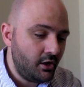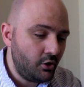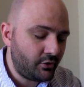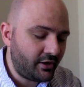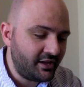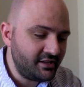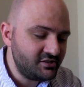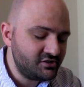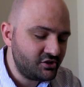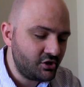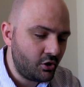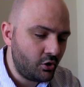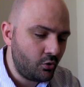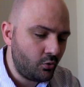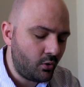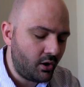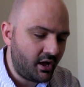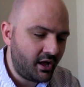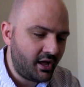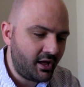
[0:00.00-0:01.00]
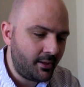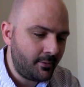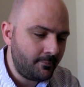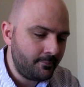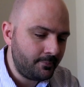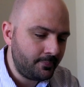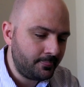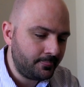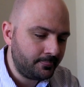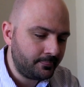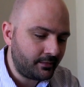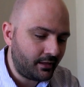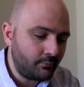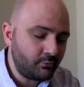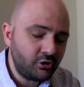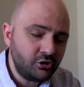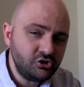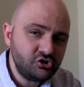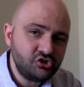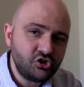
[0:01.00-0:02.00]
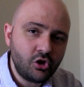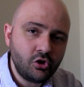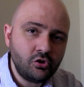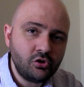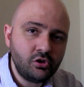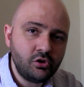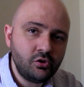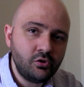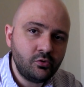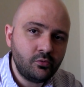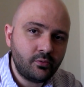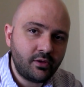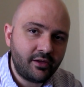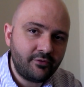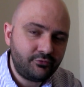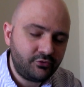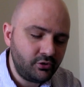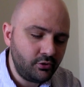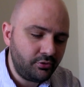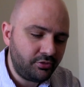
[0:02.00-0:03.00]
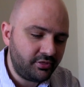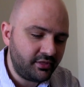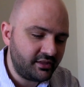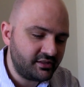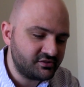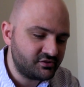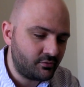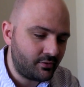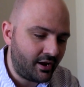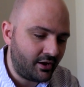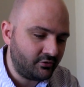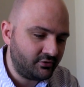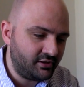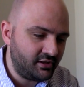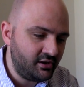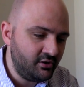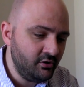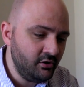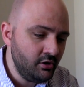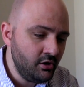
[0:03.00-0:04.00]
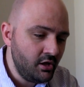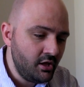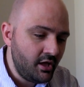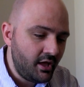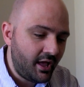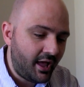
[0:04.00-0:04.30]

Okay, so I'm going to show you a few things around here.